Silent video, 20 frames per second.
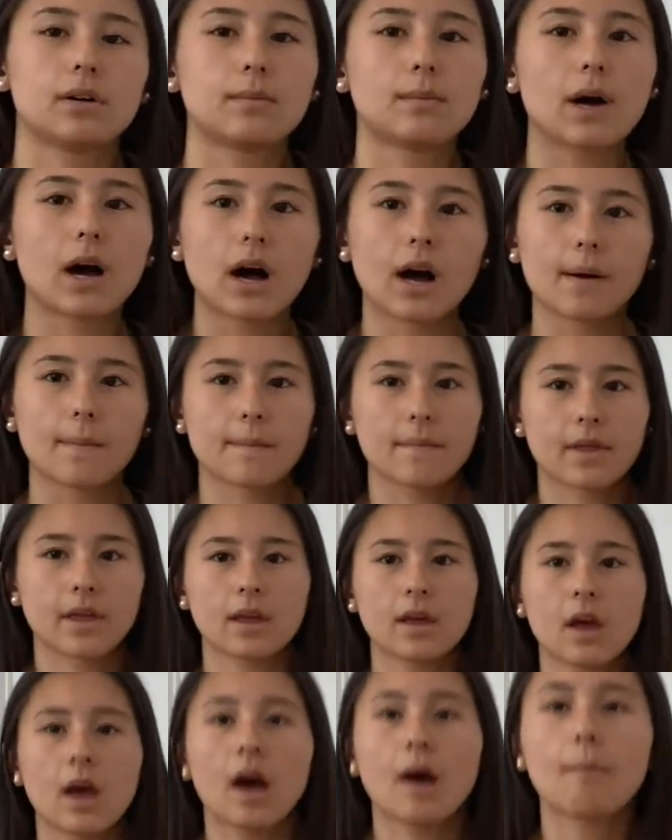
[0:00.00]
Um,
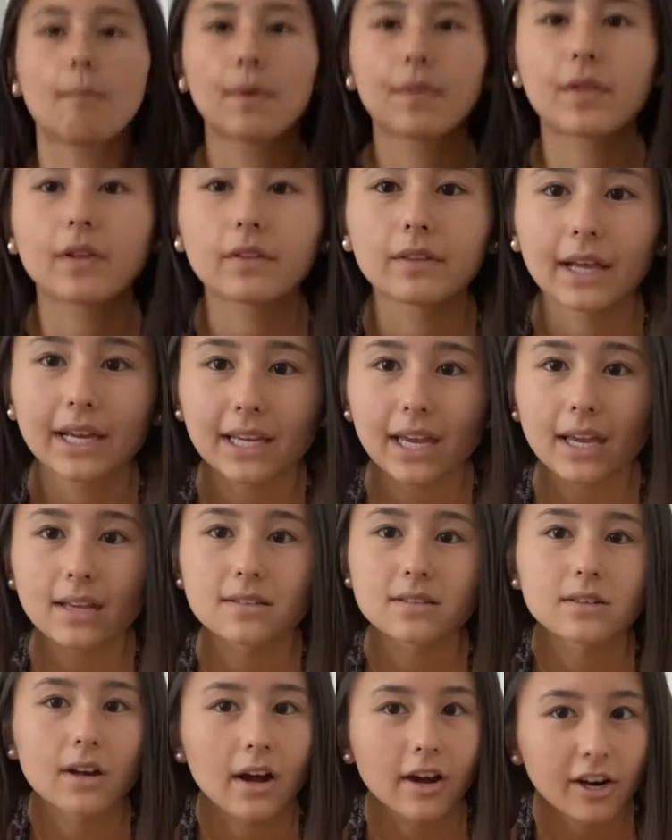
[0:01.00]
but the
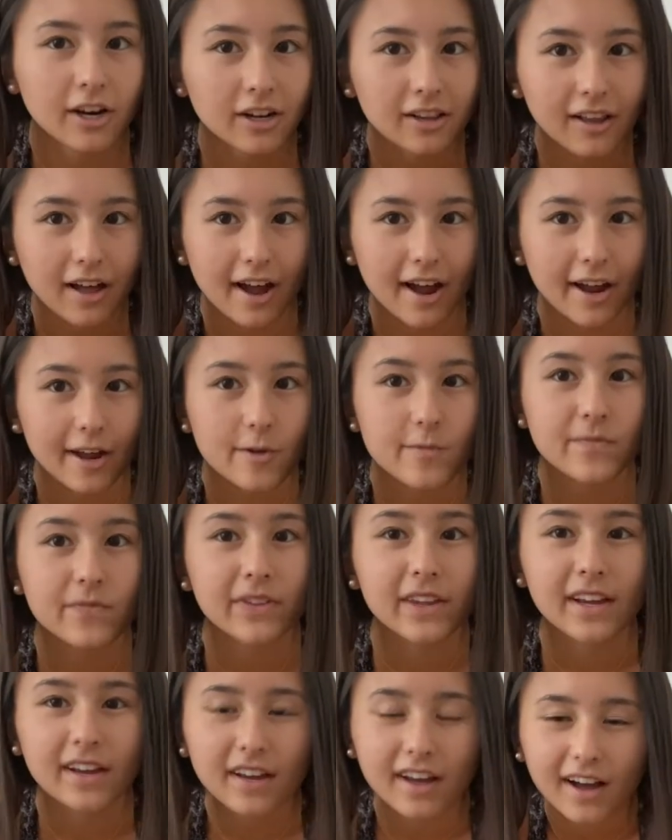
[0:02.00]
leggings, not gonna lie,
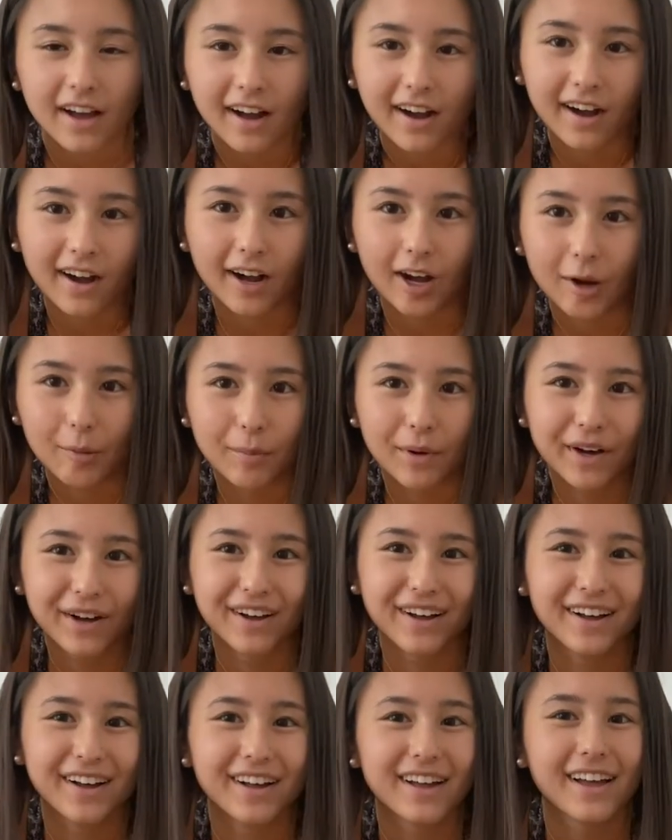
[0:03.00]

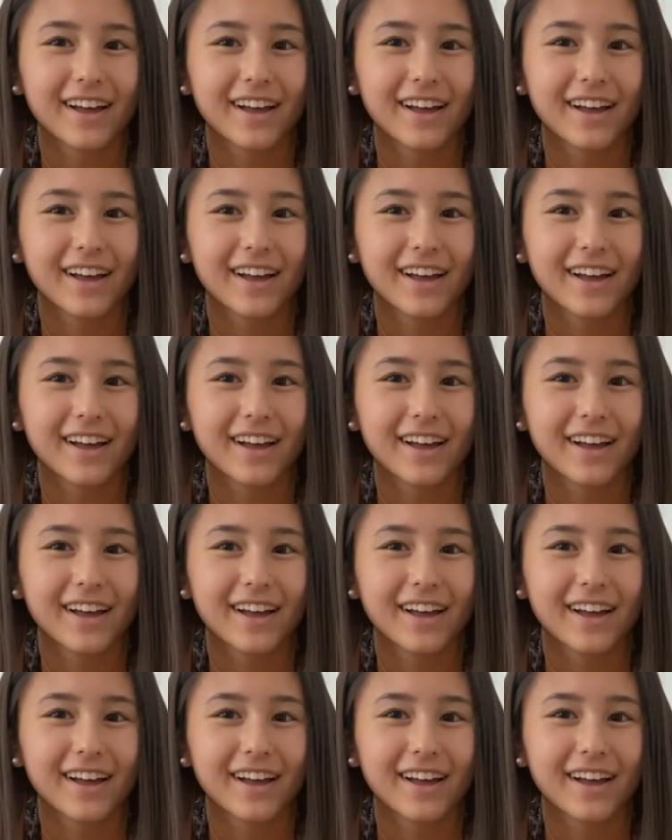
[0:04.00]
um,